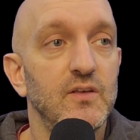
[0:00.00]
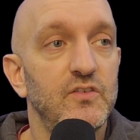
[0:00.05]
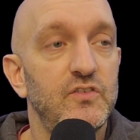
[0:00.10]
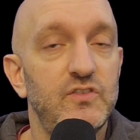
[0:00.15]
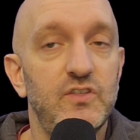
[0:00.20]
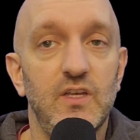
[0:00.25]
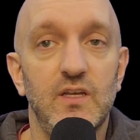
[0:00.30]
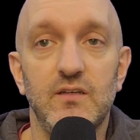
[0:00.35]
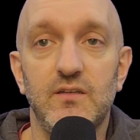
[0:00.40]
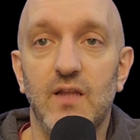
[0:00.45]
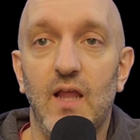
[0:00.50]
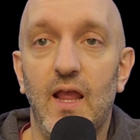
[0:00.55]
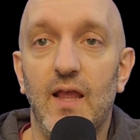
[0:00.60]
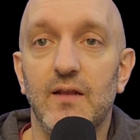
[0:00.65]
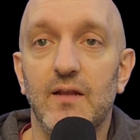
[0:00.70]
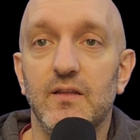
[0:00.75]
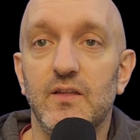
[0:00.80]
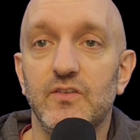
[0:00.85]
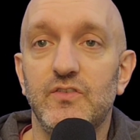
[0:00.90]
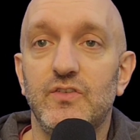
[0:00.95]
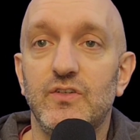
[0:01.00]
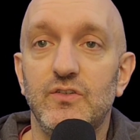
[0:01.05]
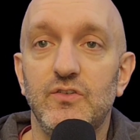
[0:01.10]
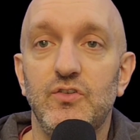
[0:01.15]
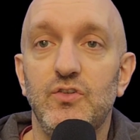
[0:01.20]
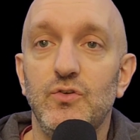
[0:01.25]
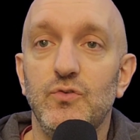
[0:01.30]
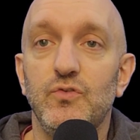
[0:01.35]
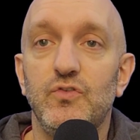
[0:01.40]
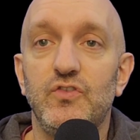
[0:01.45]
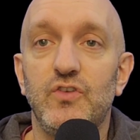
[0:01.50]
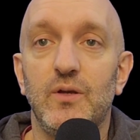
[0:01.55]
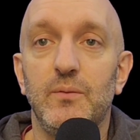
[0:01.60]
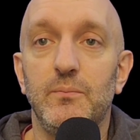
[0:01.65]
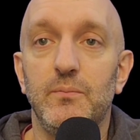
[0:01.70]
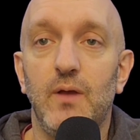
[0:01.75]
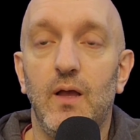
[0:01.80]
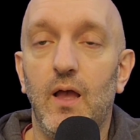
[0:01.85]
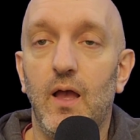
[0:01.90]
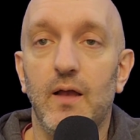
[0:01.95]
sit and listen to
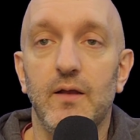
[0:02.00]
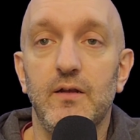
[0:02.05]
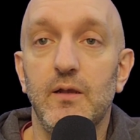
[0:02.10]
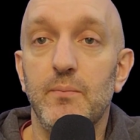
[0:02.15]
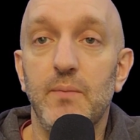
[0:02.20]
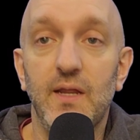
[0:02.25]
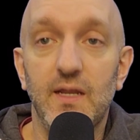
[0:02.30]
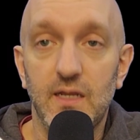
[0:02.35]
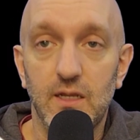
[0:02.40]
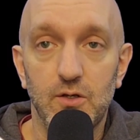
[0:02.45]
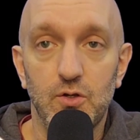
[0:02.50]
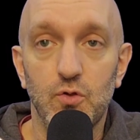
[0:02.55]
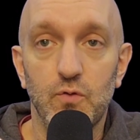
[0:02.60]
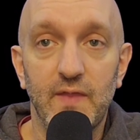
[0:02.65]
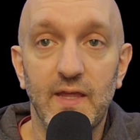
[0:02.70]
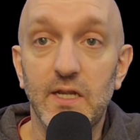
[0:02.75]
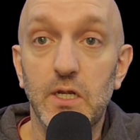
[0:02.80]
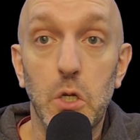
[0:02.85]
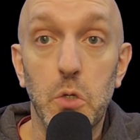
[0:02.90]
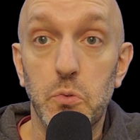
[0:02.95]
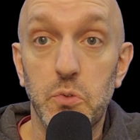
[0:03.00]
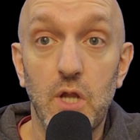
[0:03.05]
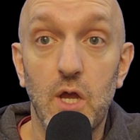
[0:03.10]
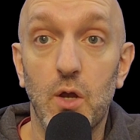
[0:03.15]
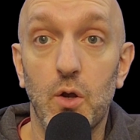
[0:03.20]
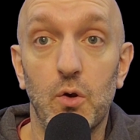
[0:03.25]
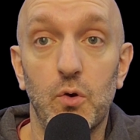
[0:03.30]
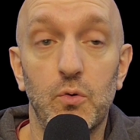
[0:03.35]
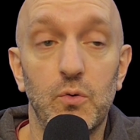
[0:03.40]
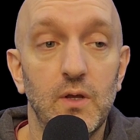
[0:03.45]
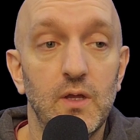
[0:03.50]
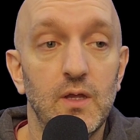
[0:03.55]
some comedian who they don't know